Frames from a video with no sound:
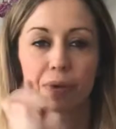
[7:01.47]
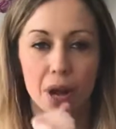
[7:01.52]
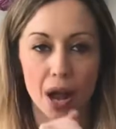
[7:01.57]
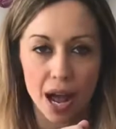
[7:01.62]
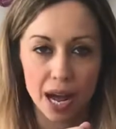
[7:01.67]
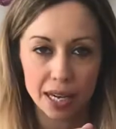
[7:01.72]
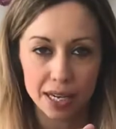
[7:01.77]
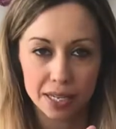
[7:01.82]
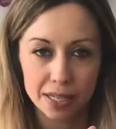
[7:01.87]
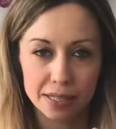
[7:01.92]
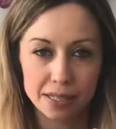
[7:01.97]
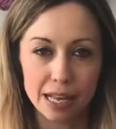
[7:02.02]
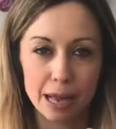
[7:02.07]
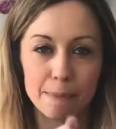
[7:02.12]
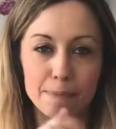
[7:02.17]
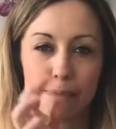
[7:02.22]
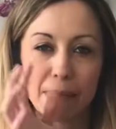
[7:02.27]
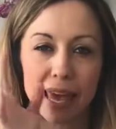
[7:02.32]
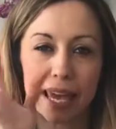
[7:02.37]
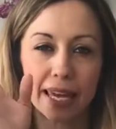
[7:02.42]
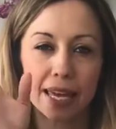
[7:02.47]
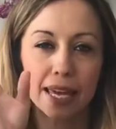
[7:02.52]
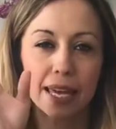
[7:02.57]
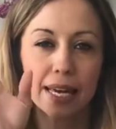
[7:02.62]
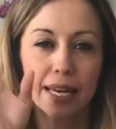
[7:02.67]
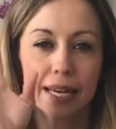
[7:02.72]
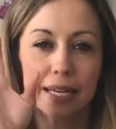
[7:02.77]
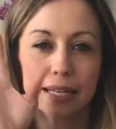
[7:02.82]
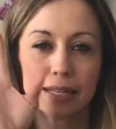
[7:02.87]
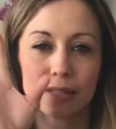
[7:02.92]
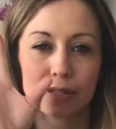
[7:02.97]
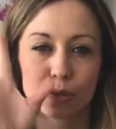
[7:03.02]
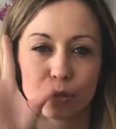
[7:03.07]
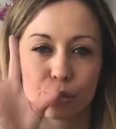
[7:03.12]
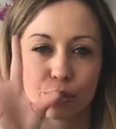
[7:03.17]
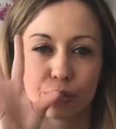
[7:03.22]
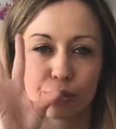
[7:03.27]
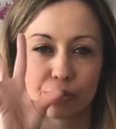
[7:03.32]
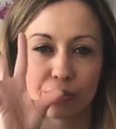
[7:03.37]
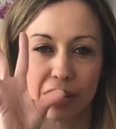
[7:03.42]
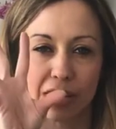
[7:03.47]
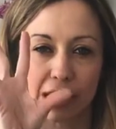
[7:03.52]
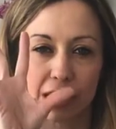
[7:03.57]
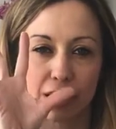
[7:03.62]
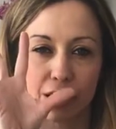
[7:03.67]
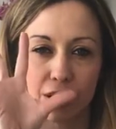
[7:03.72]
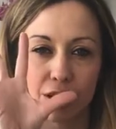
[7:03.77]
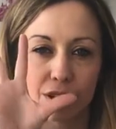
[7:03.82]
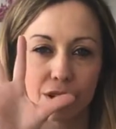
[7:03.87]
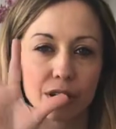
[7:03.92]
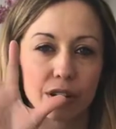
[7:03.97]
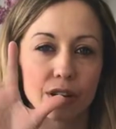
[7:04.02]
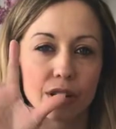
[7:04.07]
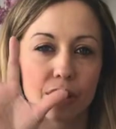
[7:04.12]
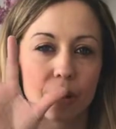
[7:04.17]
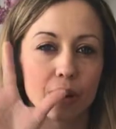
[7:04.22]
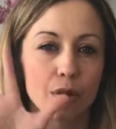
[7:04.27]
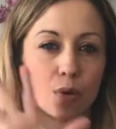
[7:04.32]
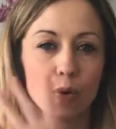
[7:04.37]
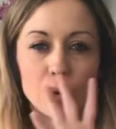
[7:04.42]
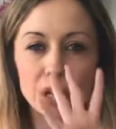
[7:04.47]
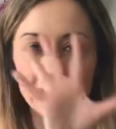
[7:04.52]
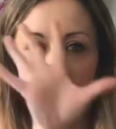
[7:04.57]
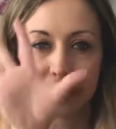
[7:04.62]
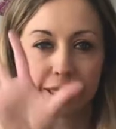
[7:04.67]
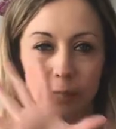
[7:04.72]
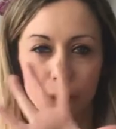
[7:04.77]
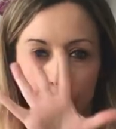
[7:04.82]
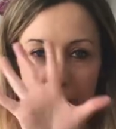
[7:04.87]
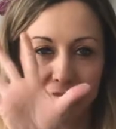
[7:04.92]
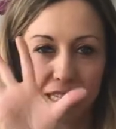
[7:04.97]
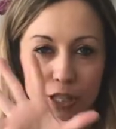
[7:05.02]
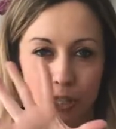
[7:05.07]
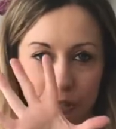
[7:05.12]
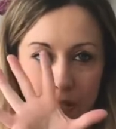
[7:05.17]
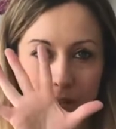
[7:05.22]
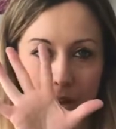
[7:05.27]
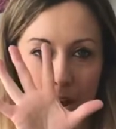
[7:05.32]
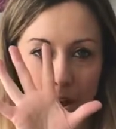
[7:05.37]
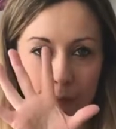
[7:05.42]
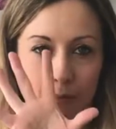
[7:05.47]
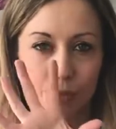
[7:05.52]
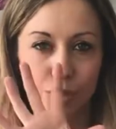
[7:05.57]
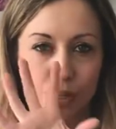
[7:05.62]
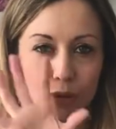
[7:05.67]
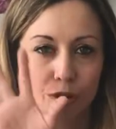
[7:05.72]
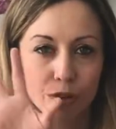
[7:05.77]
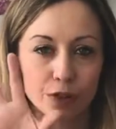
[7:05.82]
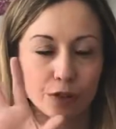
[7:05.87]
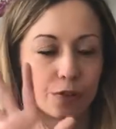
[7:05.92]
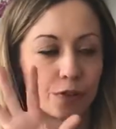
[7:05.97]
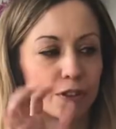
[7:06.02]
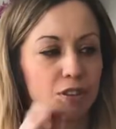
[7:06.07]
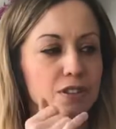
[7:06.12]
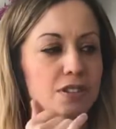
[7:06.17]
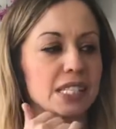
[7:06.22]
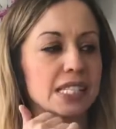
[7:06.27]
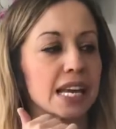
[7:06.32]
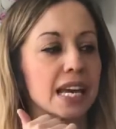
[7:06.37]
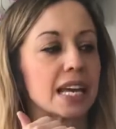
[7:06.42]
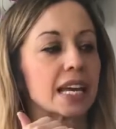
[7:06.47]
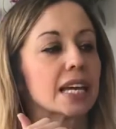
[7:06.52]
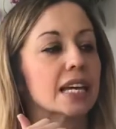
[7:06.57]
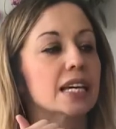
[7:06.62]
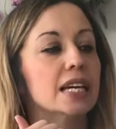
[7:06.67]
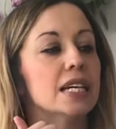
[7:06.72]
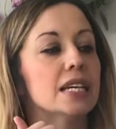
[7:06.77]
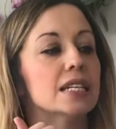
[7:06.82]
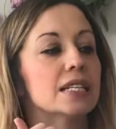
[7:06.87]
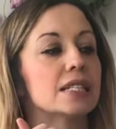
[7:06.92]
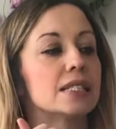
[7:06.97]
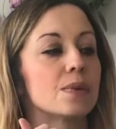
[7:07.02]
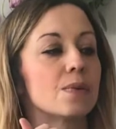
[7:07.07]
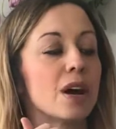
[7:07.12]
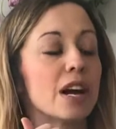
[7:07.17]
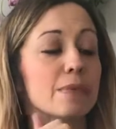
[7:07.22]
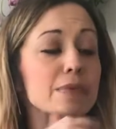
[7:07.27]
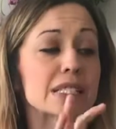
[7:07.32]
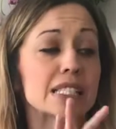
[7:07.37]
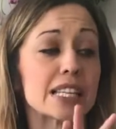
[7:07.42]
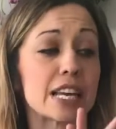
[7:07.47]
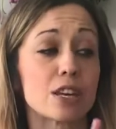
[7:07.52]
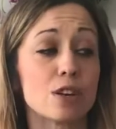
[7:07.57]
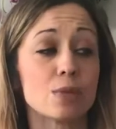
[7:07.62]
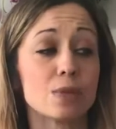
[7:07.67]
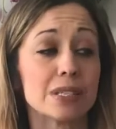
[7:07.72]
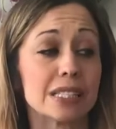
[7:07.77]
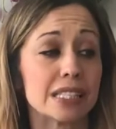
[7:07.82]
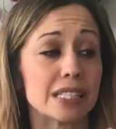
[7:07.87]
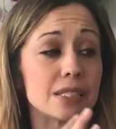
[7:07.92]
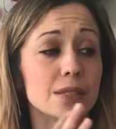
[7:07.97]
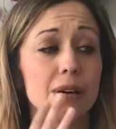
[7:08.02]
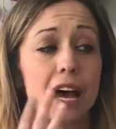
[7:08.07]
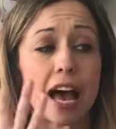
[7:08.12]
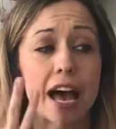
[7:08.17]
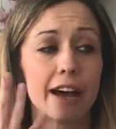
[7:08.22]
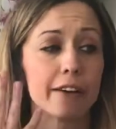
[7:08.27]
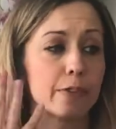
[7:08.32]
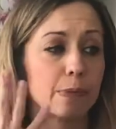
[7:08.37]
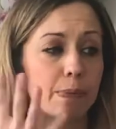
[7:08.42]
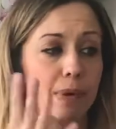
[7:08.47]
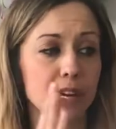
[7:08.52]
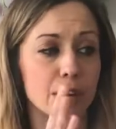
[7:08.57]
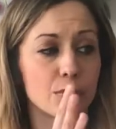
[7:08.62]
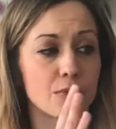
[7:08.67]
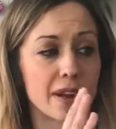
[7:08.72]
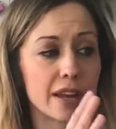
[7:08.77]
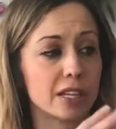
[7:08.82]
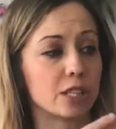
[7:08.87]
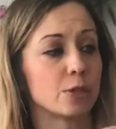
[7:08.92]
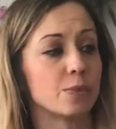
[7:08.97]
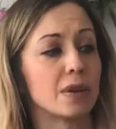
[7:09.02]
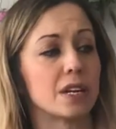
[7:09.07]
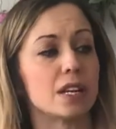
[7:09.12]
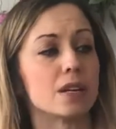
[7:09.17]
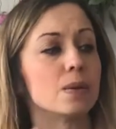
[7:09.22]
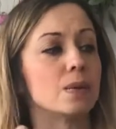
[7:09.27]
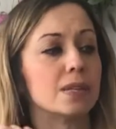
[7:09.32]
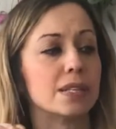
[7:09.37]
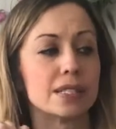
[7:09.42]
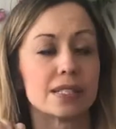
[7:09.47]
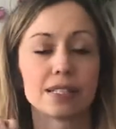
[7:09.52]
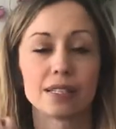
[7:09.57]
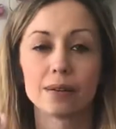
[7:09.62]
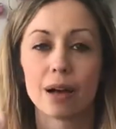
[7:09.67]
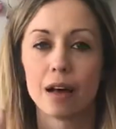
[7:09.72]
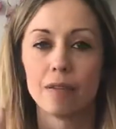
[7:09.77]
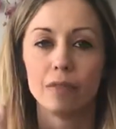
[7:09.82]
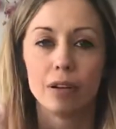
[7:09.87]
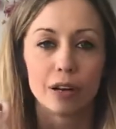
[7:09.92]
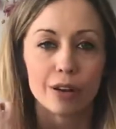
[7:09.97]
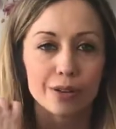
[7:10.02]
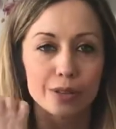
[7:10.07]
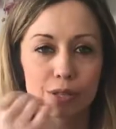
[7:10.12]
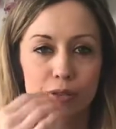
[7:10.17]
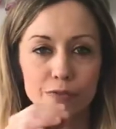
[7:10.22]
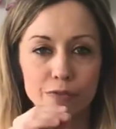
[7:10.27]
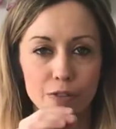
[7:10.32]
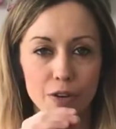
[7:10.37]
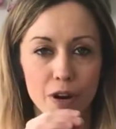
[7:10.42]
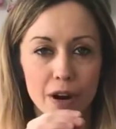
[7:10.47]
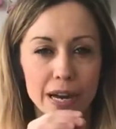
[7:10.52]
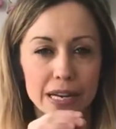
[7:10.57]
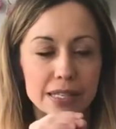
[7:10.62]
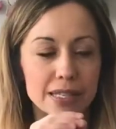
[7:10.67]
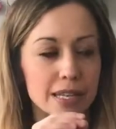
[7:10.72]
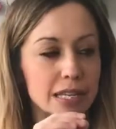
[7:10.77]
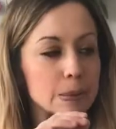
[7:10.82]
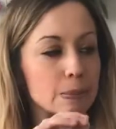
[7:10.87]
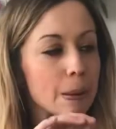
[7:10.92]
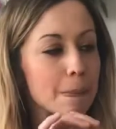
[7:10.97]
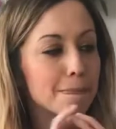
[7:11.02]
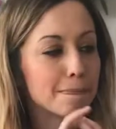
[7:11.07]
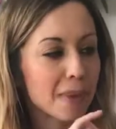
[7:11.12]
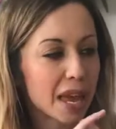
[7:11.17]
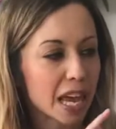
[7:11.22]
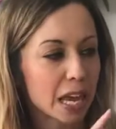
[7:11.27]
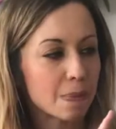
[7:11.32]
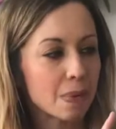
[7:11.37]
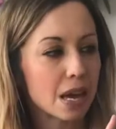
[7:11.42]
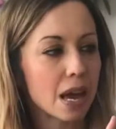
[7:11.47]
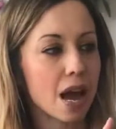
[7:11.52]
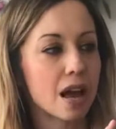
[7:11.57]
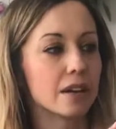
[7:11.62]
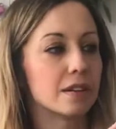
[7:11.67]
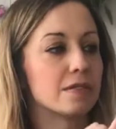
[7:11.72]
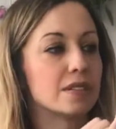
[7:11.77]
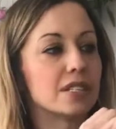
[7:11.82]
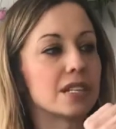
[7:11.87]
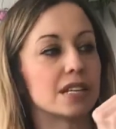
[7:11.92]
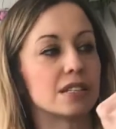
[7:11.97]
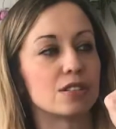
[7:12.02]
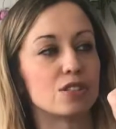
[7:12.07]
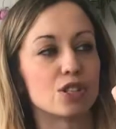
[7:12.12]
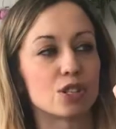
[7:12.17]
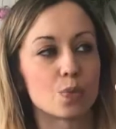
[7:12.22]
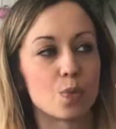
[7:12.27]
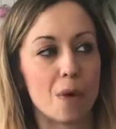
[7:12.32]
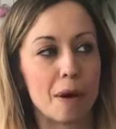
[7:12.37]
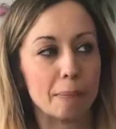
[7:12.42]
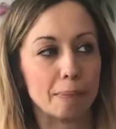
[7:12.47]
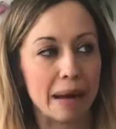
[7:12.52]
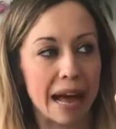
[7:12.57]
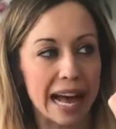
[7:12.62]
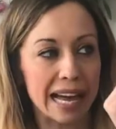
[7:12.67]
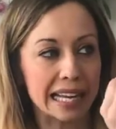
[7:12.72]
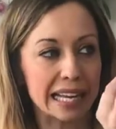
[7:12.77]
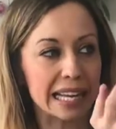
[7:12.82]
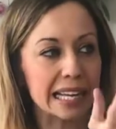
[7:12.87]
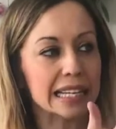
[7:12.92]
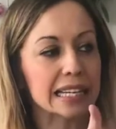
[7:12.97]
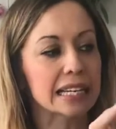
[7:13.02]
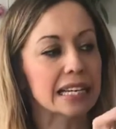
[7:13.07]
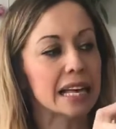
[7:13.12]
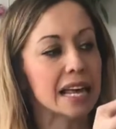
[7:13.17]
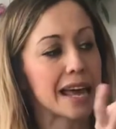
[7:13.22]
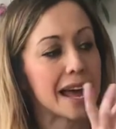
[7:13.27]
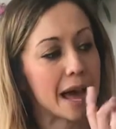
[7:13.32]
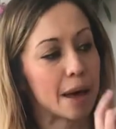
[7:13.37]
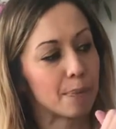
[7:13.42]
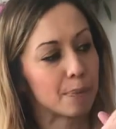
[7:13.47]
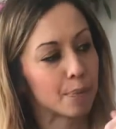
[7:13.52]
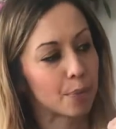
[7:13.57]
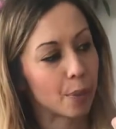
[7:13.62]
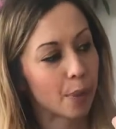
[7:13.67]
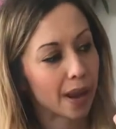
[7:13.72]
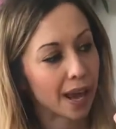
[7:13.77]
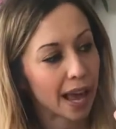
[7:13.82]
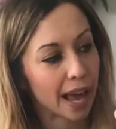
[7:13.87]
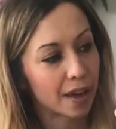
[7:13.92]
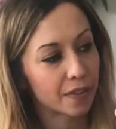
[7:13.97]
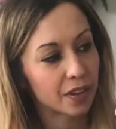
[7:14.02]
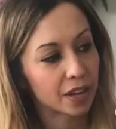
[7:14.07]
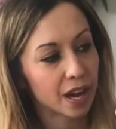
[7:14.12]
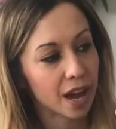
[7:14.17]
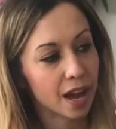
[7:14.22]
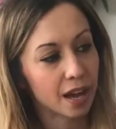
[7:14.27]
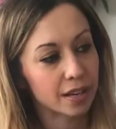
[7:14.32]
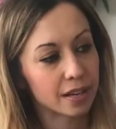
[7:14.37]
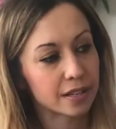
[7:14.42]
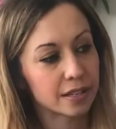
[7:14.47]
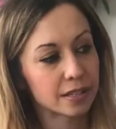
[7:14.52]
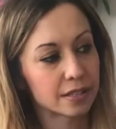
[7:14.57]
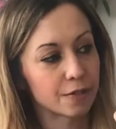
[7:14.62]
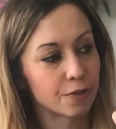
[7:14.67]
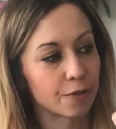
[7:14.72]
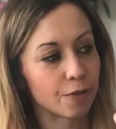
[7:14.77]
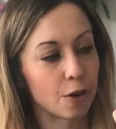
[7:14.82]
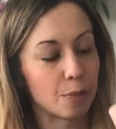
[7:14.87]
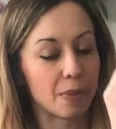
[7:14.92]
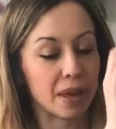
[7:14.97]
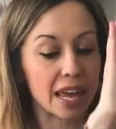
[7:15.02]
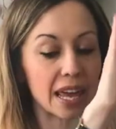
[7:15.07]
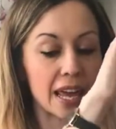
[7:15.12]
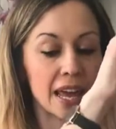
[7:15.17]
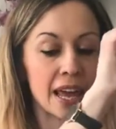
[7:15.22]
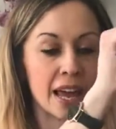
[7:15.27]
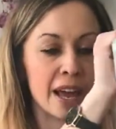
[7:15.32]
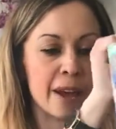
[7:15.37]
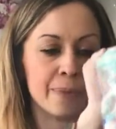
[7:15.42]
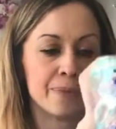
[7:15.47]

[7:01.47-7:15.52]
colours and make sort of it look all a little bit too confusing. So I would say you can still have a big arrangement, you can still have lots of varieties, but maybe kind of stick to just one palette and bring out the colours from here.